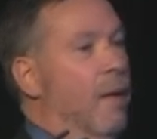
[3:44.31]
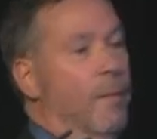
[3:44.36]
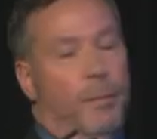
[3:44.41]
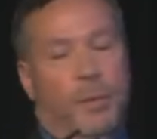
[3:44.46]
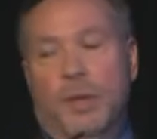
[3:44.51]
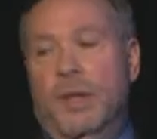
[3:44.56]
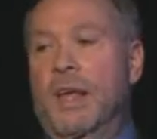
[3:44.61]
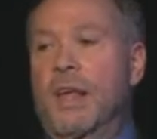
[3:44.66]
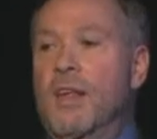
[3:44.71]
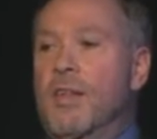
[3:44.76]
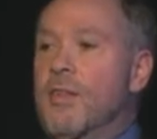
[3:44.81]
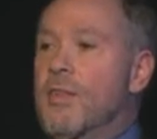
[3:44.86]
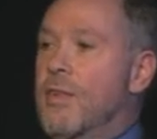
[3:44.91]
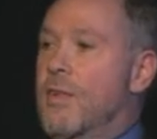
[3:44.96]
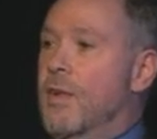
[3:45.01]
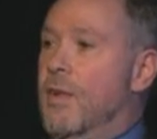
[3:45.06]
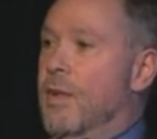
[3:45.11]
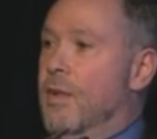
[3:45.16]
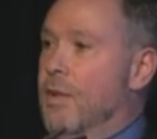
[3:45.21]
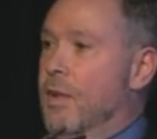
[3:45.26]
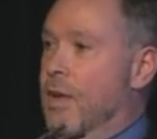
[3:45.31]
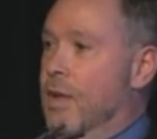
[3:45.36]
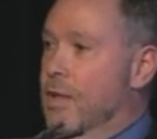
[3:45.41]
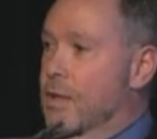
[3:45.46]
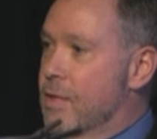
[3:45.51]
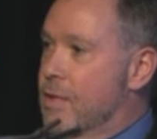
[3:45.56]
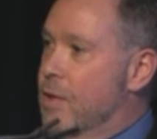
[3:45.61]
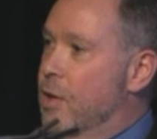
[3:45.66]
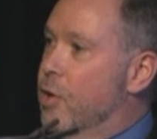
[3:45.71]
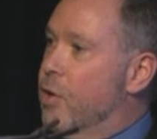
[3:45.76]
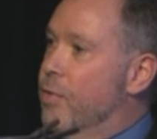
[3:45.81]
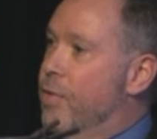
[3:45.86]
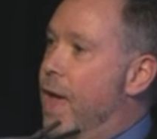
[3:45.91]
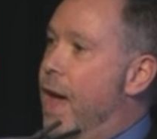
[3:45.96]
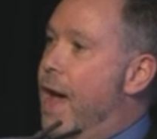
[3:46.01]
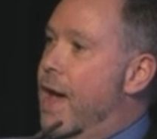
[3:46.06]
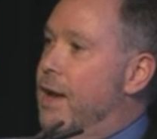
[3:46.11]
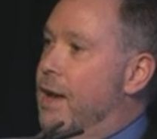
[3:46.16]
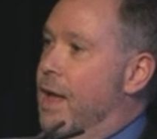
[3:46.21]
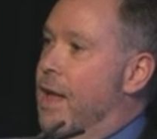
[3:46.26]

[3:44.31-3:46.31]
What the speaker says: Please consider that